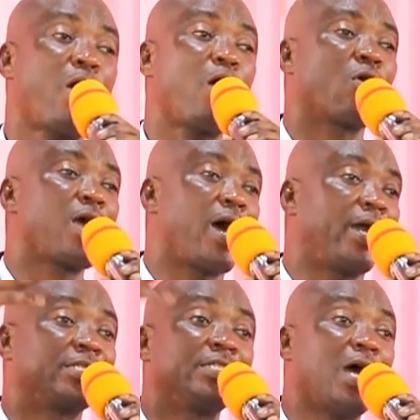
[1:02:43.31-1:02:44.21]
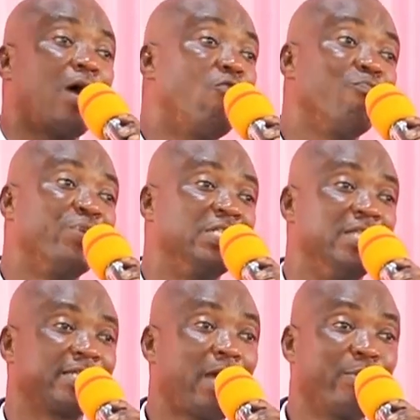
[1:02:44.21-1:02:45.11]
it's their own
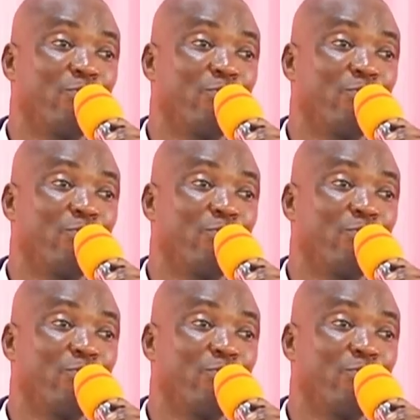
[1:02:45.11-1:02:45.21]
business.